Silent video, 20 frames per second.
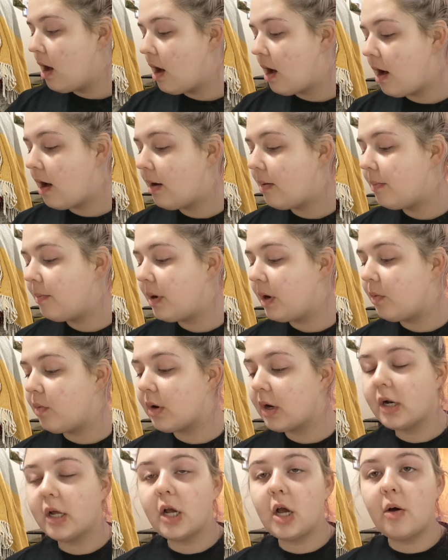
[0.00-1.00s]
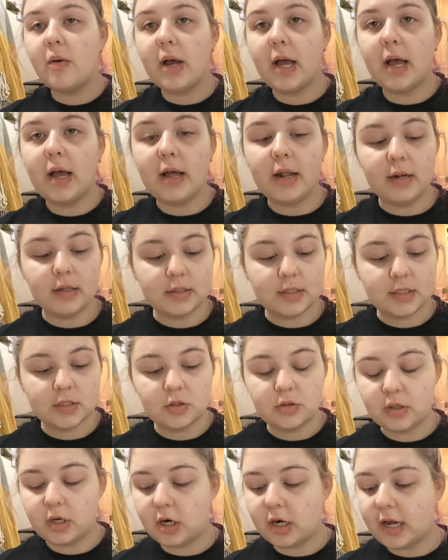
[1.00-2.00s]
But we're gonna go ahead, since
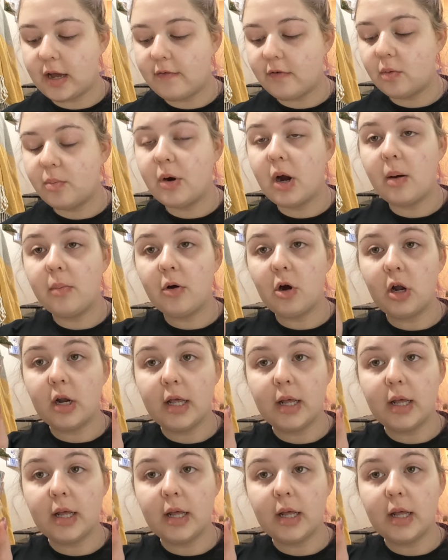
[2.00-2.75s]
we already have our primer on,